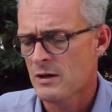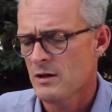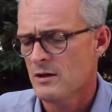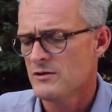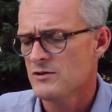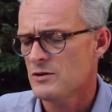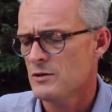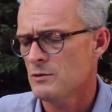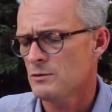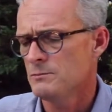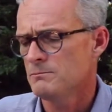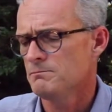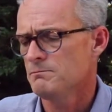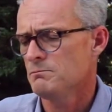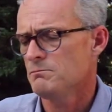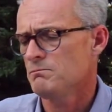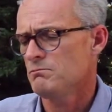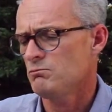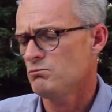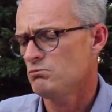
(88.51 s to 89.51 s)
So,
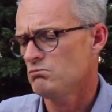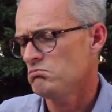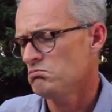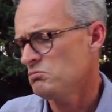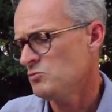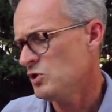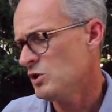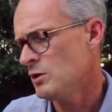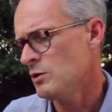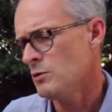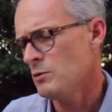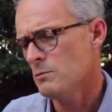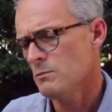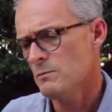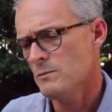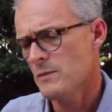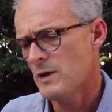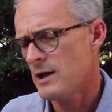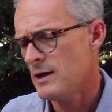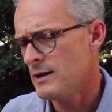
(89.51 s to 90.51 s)
you know,
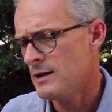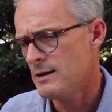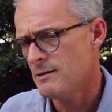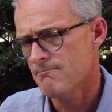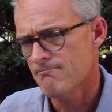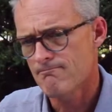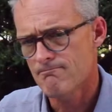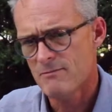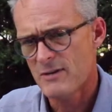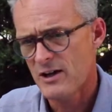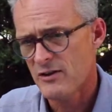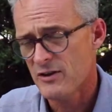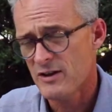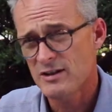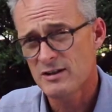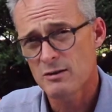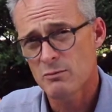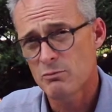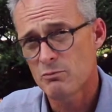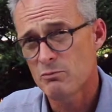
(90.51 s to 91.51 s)
I
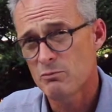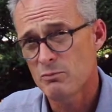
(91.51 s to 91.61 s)
think the